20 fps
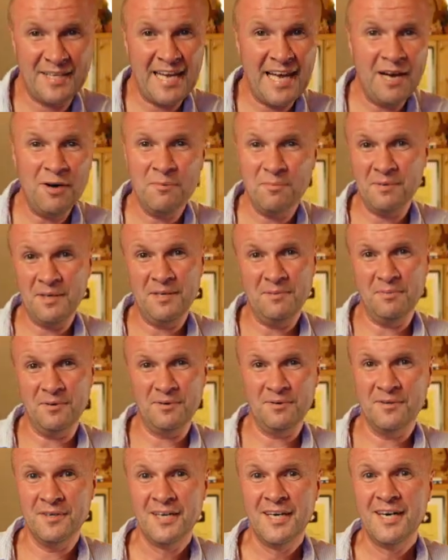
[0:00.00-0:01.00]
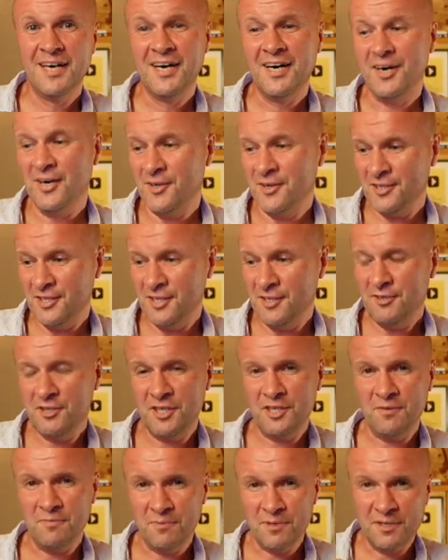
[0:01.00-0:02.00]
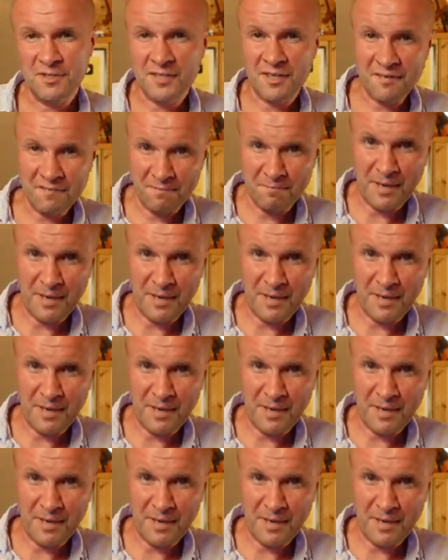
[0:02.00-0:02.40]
to help people on YouTube, because I've